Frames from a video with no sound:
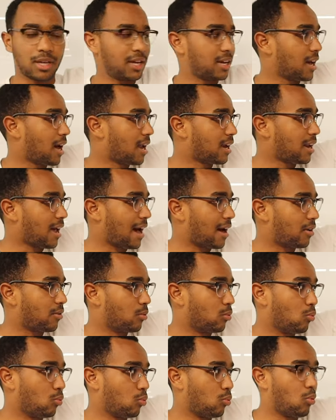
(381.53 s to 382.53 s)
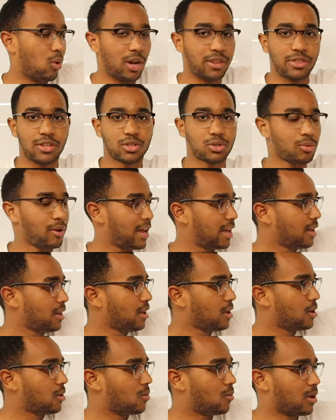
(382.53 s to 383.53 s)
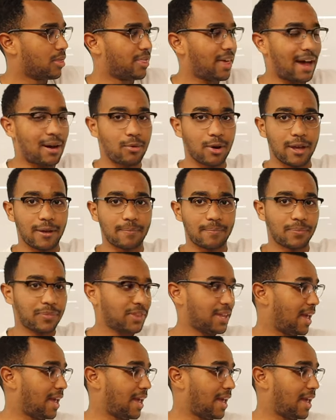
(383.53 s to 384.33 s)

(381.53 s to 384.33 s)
It got it out one this way, one that way.